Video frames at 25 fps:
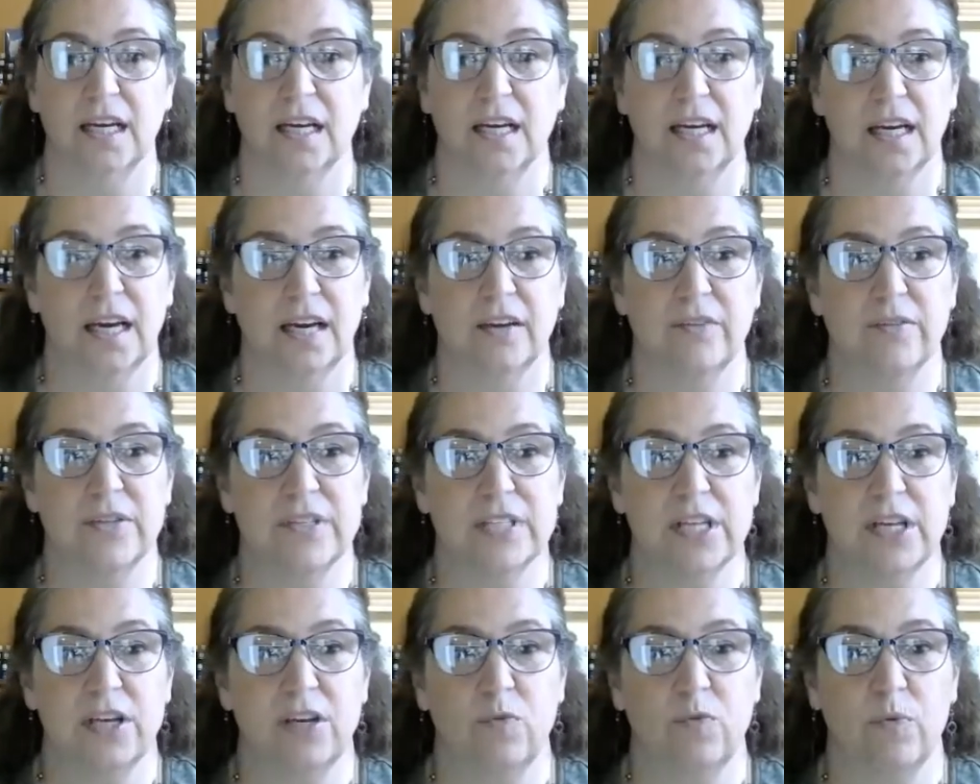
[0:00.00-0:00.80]
would
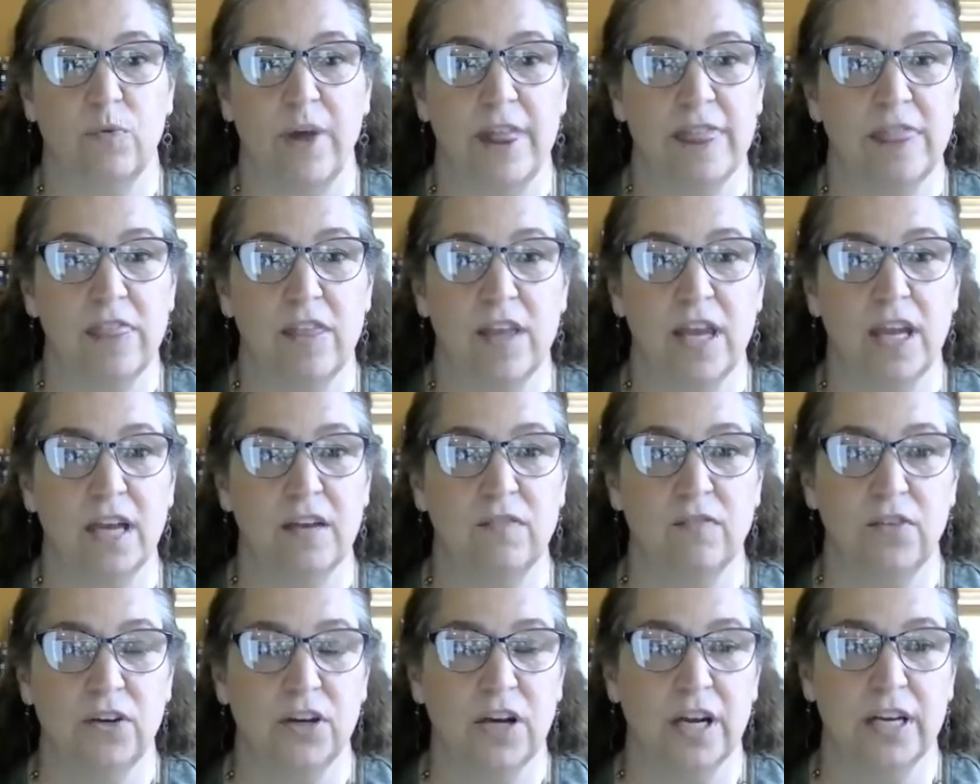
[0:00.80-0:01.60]
say one thing, if
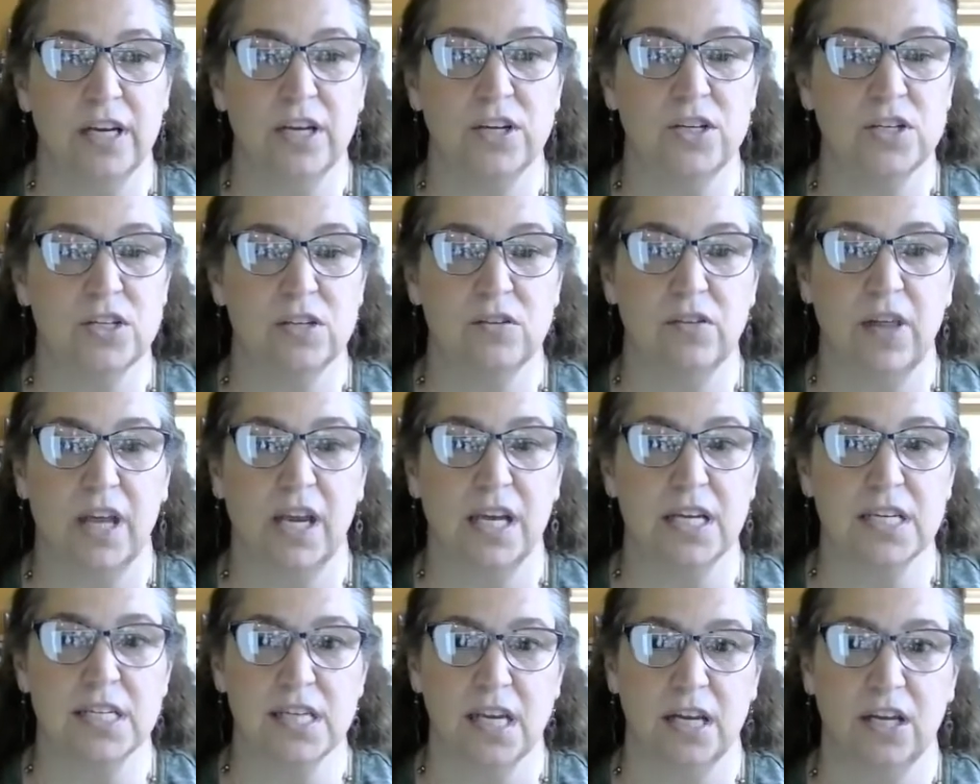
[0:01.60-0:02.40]
you're going to do like a
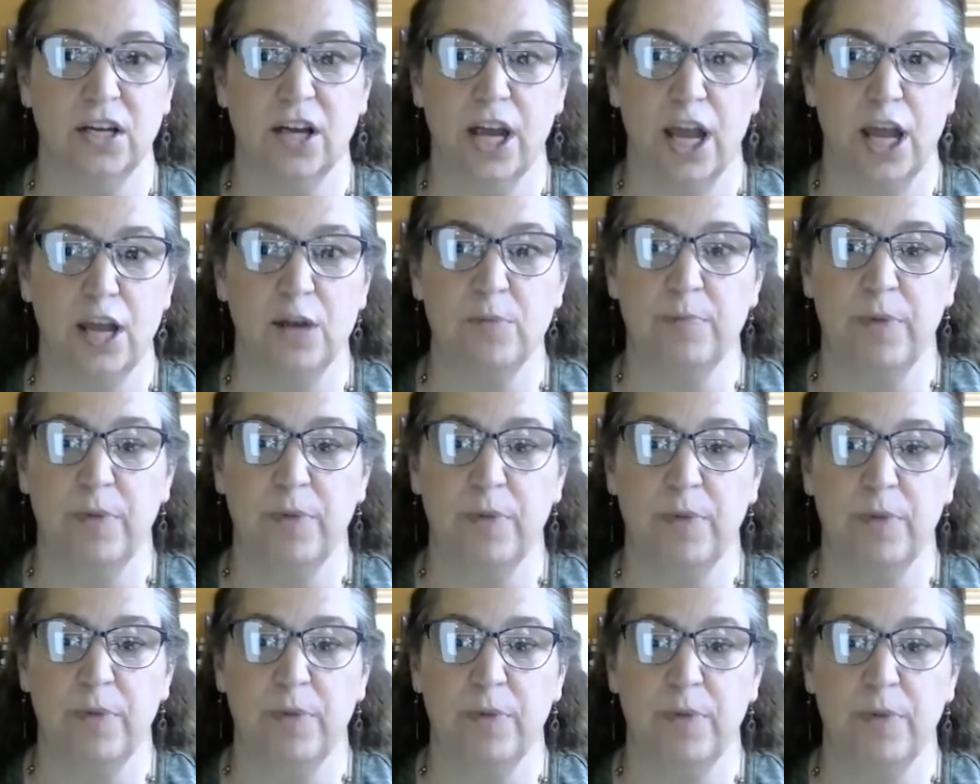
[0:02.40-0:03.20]
tailgate
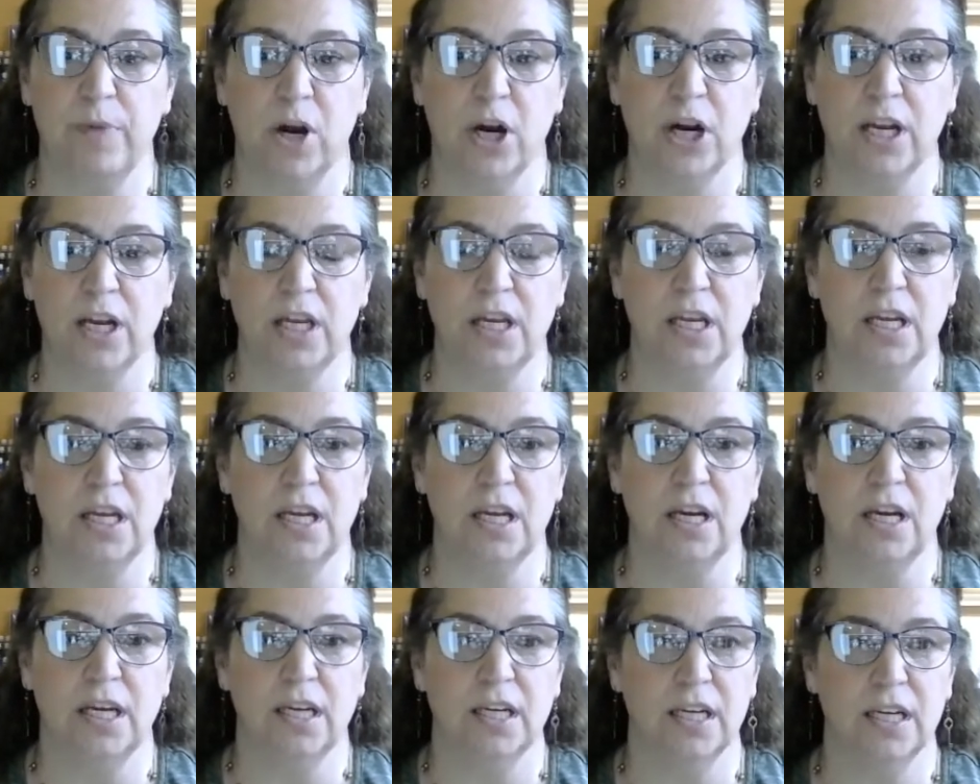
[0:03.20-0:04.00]

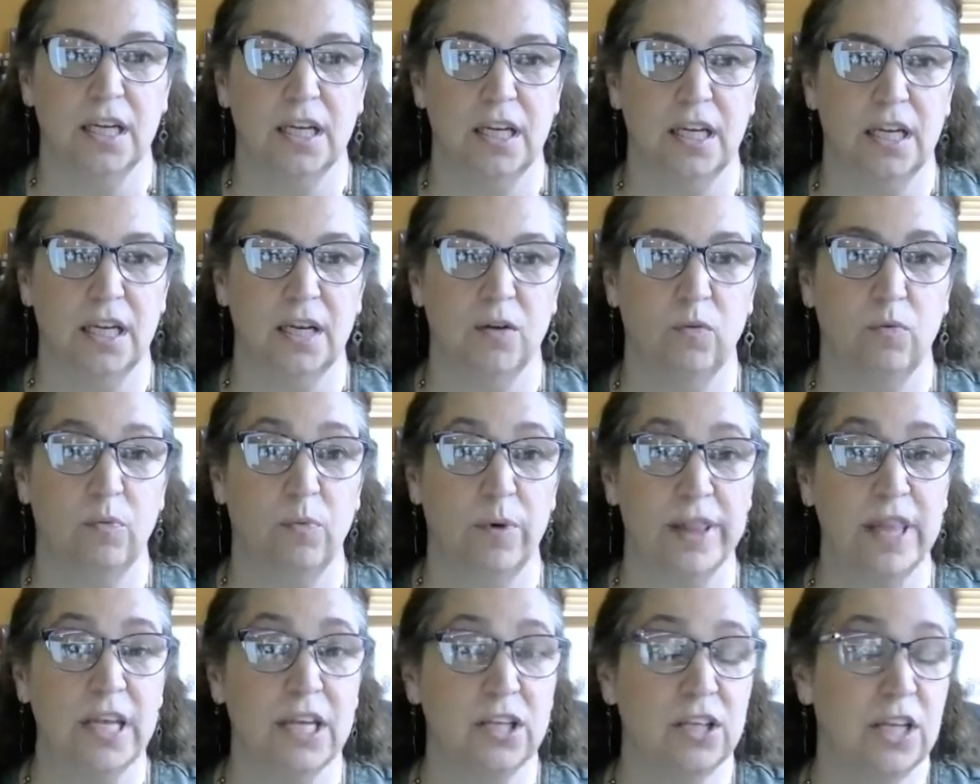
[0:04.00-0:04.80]
party, one thing
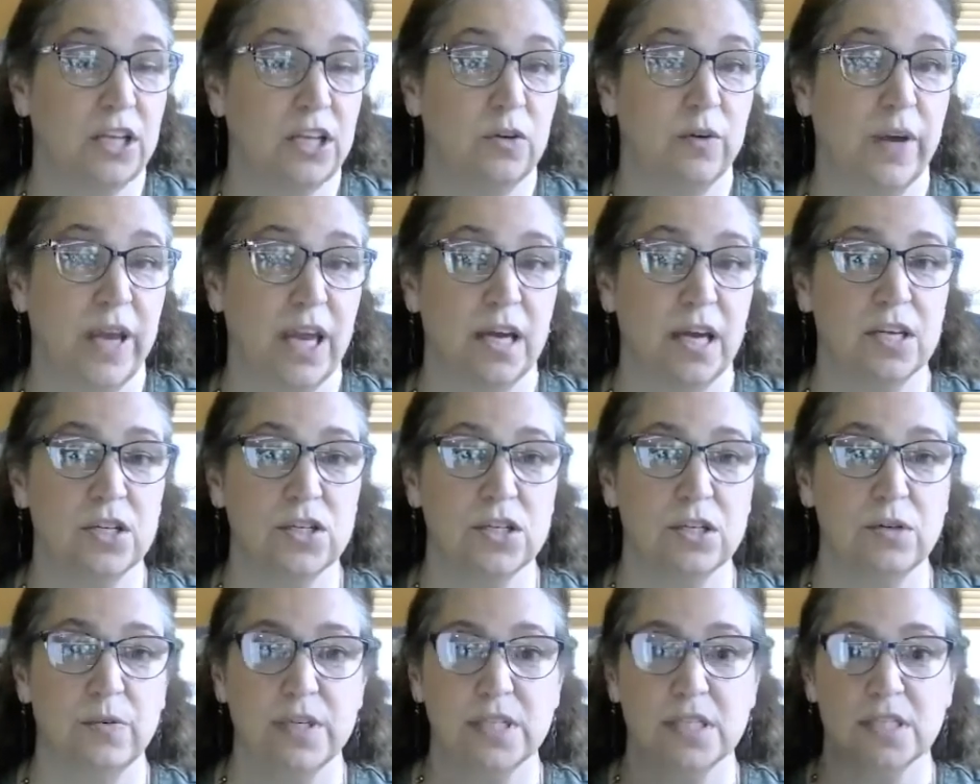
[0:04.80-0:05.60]
that you can do
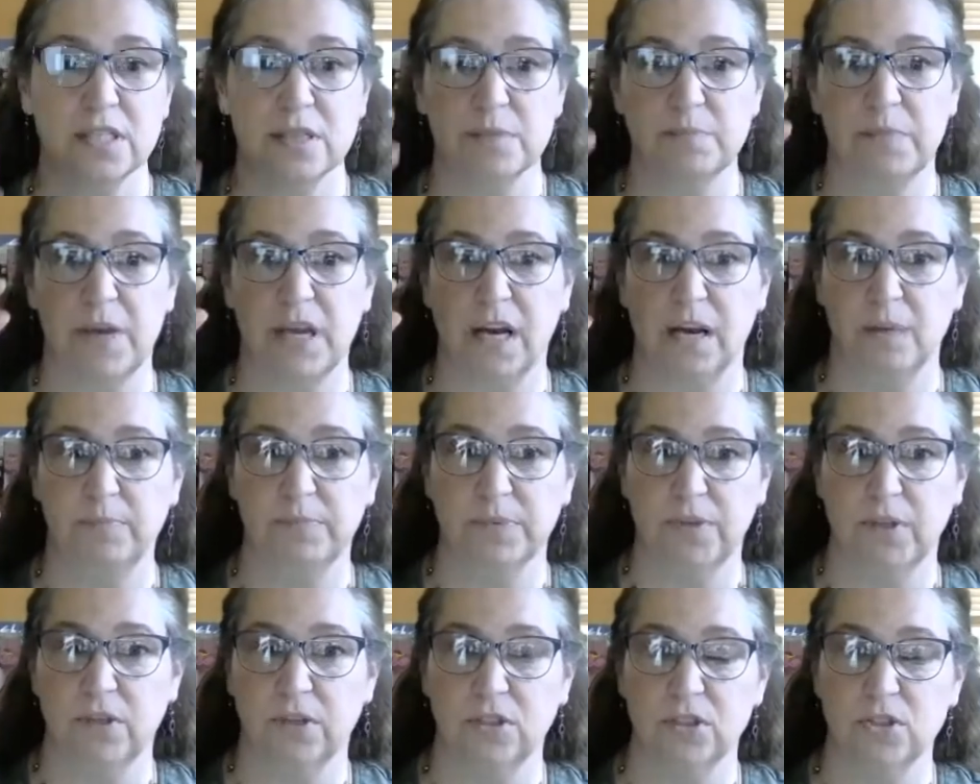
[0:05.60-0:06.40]
is to make up
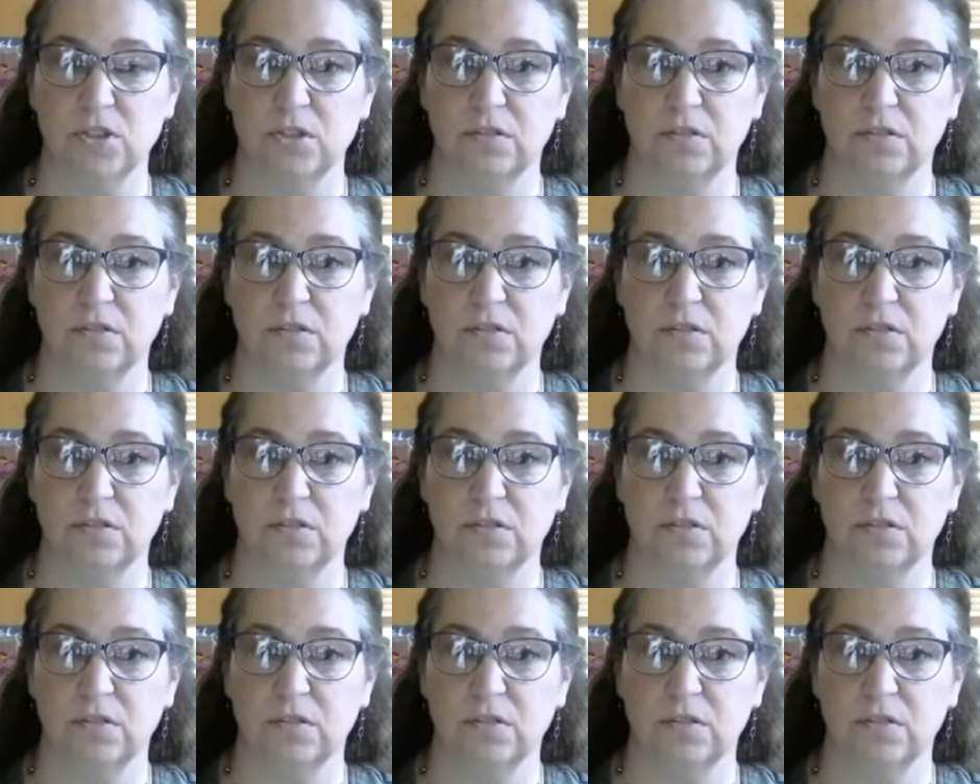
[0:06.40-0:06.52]
little